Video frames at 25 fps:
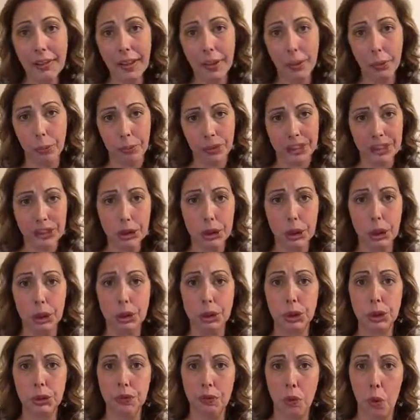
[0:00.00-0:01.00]
like
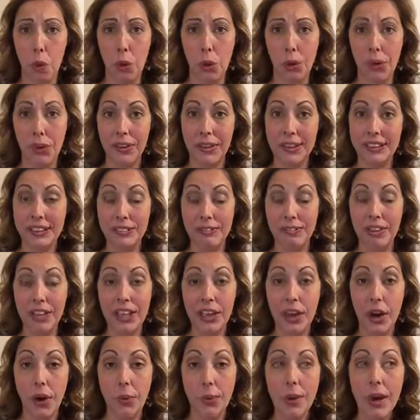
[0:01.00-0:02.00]
research for this
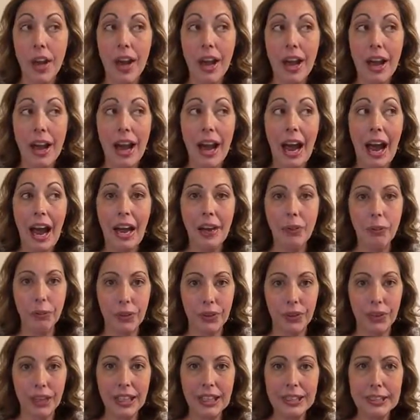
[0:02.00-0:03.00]
video, I
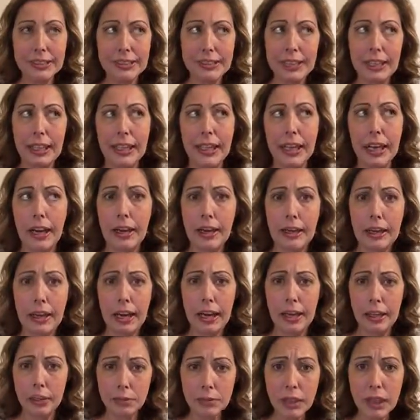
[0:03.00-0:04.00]
realized like
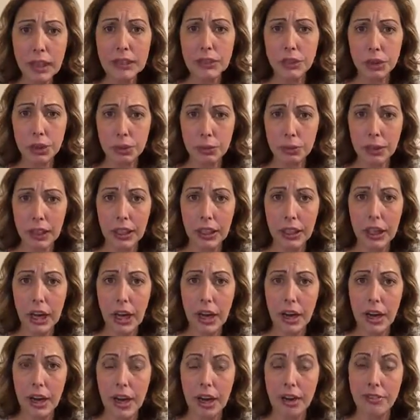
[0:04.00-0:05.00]
I'm not doing
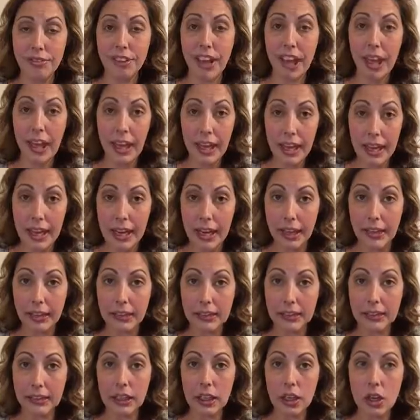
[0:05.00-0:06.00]
enough
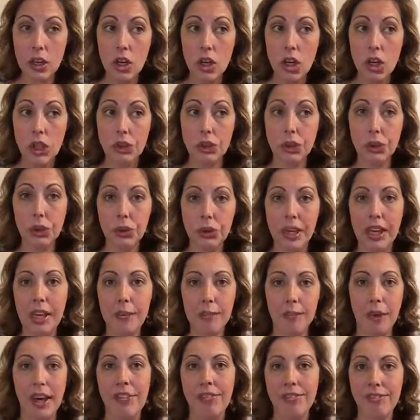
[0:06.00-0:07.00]
HIIT to
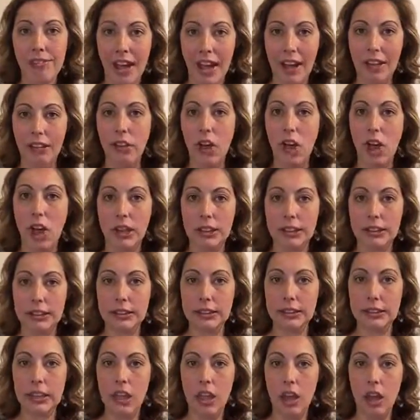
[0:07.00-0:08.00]
keep my fat
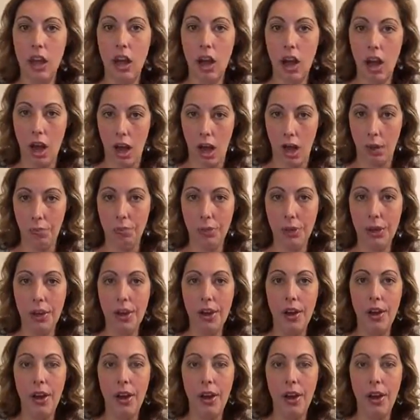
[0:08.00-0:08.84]
loss up.